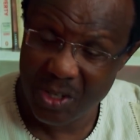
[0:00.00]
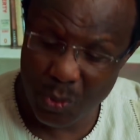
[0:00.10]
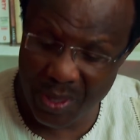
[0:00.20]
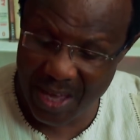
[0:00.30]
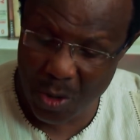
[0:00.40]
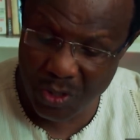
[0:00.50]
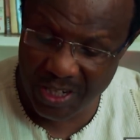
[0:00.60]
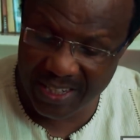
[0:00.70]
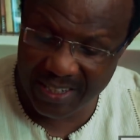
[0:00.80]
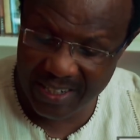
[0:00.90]
without
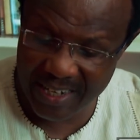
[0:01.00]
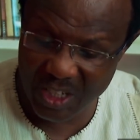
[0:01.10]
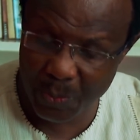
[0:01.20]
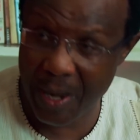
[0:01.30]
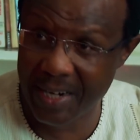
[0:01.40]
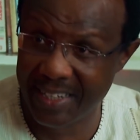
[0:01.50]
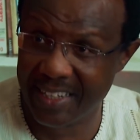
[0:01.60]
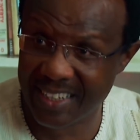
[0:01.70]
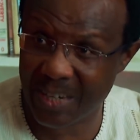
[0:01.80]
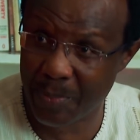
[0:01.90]
expanding
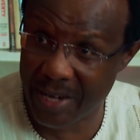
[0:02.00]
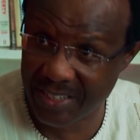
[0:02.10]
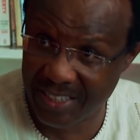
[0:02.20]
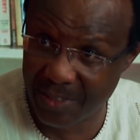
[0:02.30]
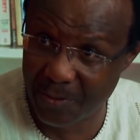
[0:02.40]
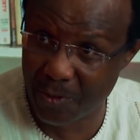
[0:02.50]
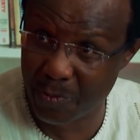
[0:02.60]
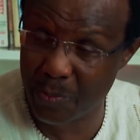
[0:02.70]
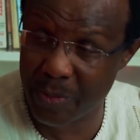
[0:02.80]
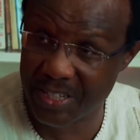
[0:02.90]
its capacity from
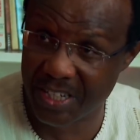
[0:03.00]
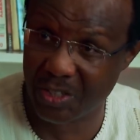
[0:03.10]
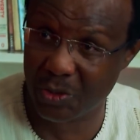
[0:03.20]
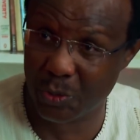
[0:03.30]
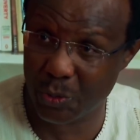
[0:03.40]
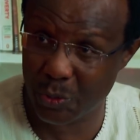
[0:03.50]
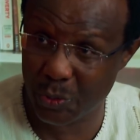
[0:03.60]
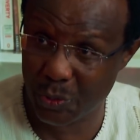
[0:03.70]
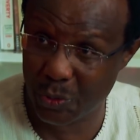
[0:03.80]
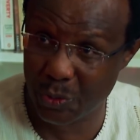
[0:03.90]
Mombasa to
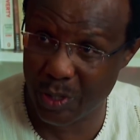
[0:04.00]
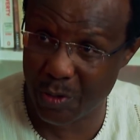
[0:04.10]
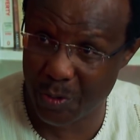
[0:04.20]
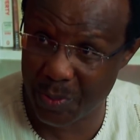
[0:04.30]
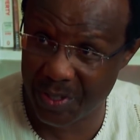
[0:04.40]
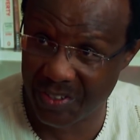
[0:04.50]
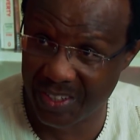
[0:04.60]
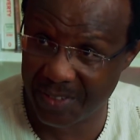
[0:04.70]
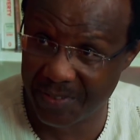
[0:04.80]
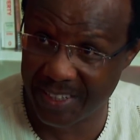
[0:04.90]
Nairobi
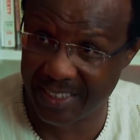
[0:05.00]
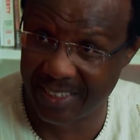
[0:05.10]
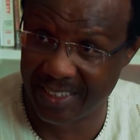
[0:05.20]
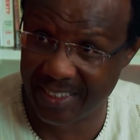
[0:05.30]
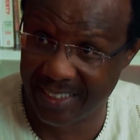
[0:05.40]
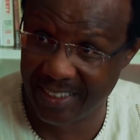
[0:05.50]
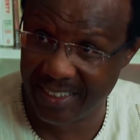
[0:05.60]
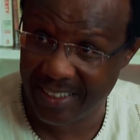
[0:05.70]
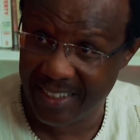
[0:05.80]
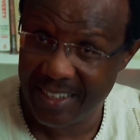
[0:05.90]
significantly,
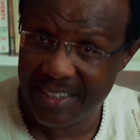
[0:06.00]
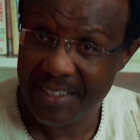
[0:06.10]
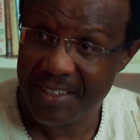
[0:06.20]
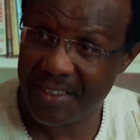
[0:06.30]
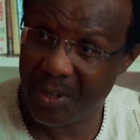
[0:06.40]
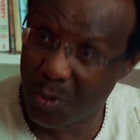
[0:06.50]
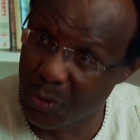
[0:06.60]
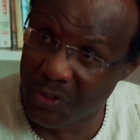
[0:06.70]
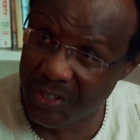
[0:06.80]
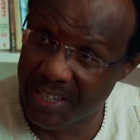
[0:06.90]
then what
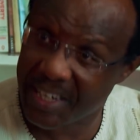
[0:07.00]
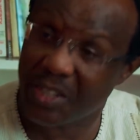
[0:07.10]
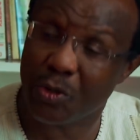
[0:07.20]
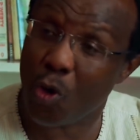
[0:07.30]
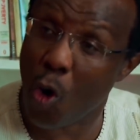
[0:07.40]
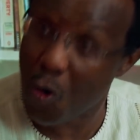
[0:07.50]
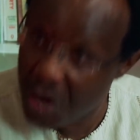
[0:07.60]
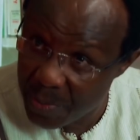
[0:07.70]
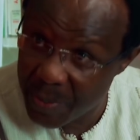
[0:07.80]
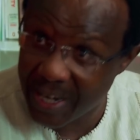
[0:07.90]
you're saying, it will
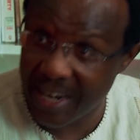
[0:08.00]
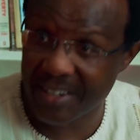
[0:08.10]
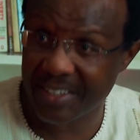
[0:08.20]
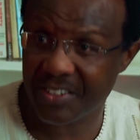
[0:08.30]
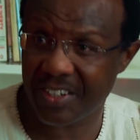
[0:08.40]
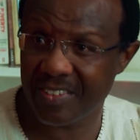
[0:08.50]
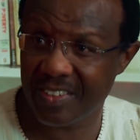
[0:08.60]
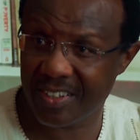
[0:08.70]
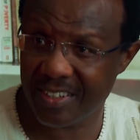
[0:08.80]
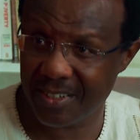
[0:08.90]
only be carrying
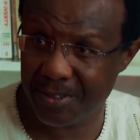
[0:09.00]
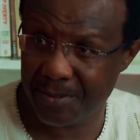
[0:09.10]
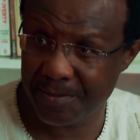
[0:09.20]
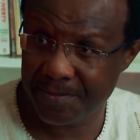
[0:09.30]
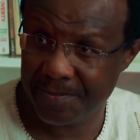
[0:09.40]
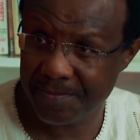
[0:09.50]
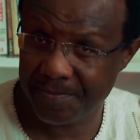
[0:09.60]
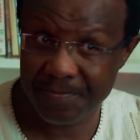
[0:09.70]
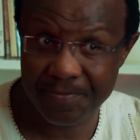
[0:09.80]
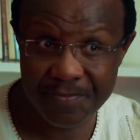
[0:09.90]
transit cargo
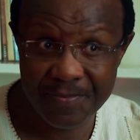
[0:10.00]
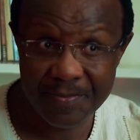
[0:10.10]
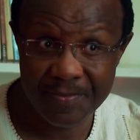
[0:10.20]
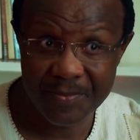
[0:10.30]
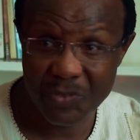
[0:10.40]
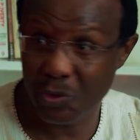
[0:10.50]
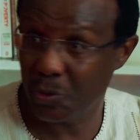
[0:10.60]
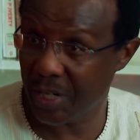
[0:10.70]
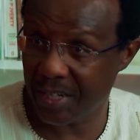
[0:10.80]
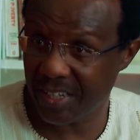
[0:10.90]
to
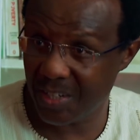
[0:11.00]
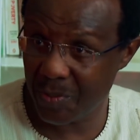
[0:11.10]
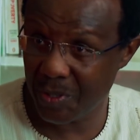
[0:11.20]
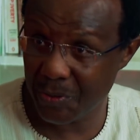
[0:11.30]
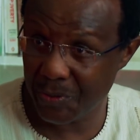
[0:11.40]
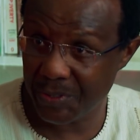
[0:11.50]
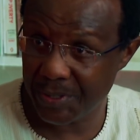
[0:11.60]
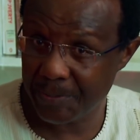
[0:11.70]
Uganda and beyond.